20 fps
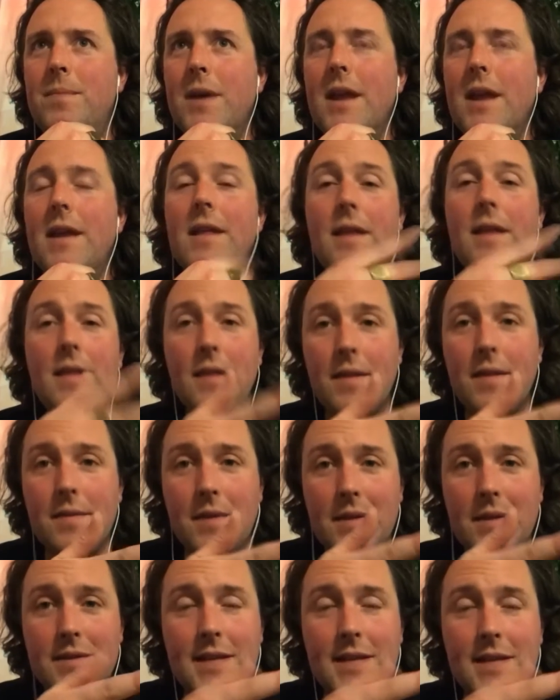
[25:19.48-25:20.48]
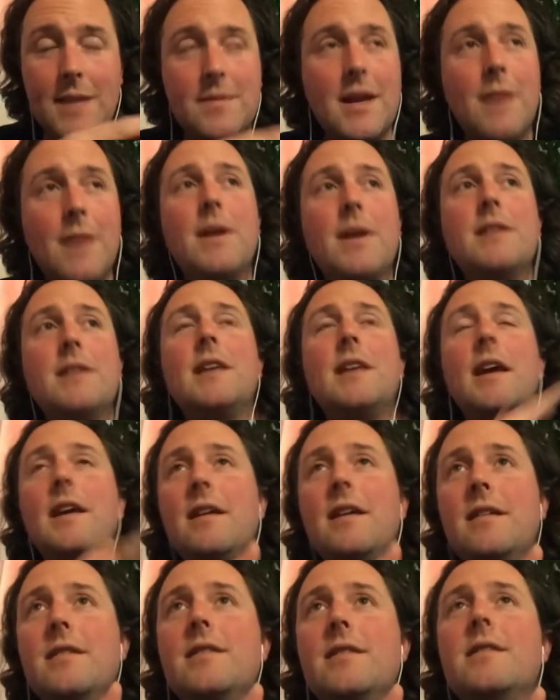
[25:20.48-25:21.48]
at the same time, my
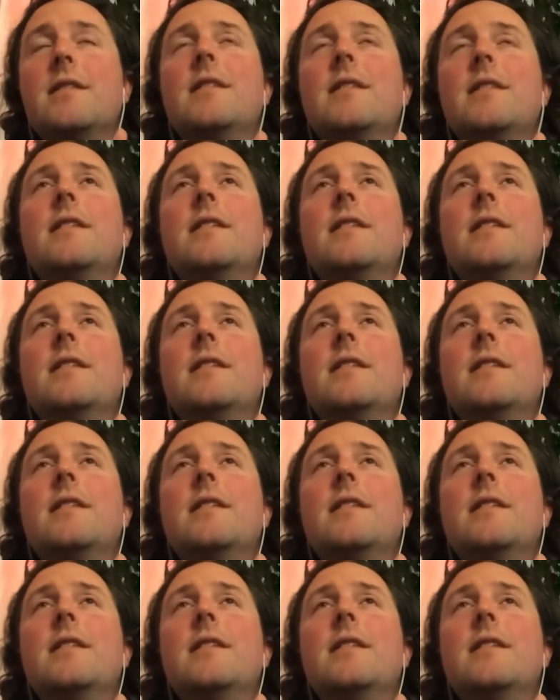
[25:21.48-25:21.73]
second